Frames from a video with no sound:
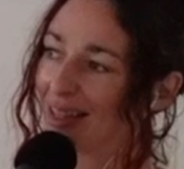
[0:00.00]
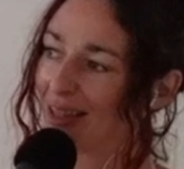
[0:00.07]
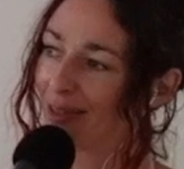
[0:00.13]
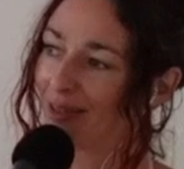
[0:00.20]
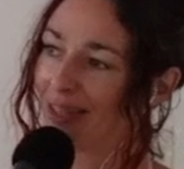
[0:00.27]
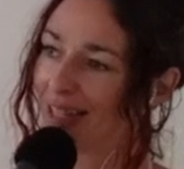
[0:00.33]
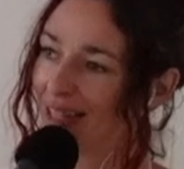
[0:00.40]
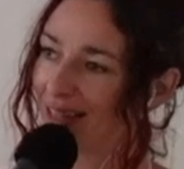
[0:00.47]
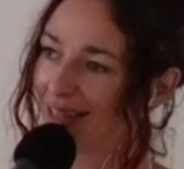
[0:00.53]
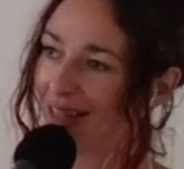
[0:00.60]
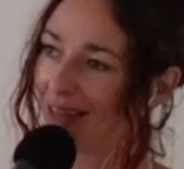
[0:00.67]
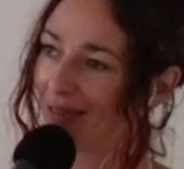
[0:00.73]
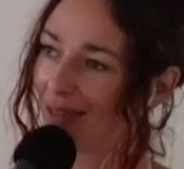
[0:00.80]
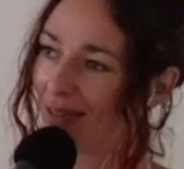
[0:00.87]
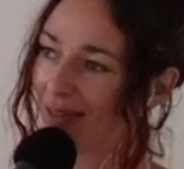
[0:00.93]
you can really just
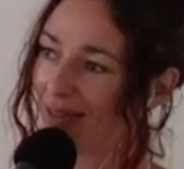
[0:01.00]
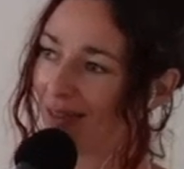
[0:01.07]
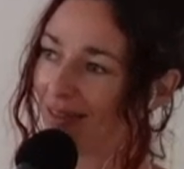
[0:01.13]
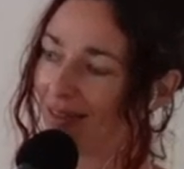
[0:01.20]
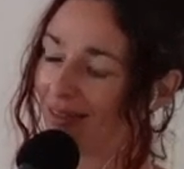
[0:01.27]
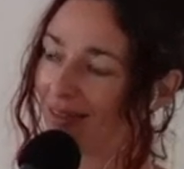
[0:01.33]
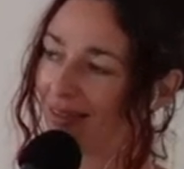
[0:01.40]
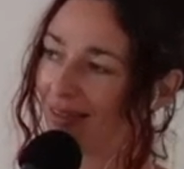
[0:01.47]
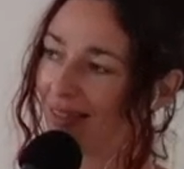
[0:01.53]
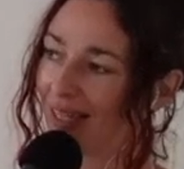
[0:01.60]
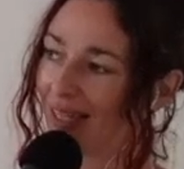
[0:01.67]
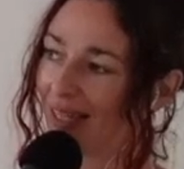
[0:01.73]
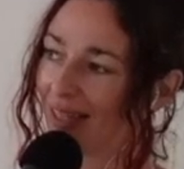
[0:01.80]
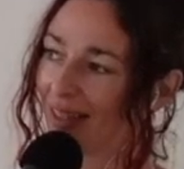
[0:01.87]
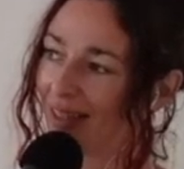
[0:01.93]
have it all.
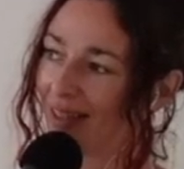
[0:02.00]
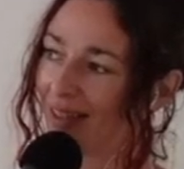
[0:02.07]
Like,